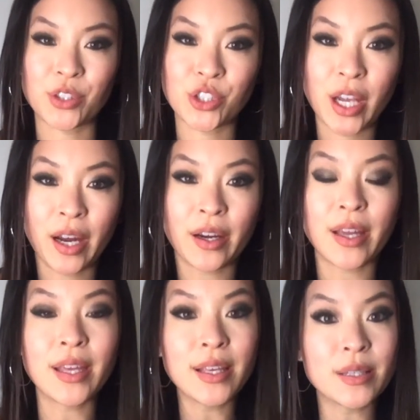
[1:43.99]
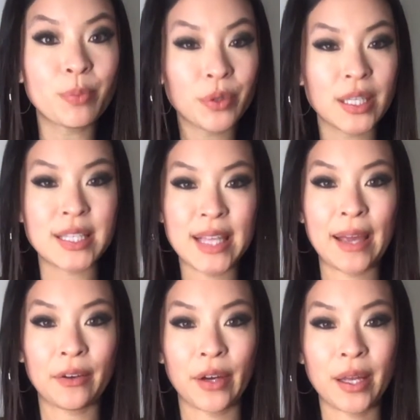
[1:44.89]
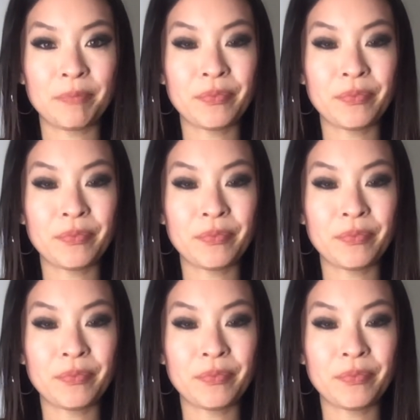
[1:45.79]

share is pretty sacred,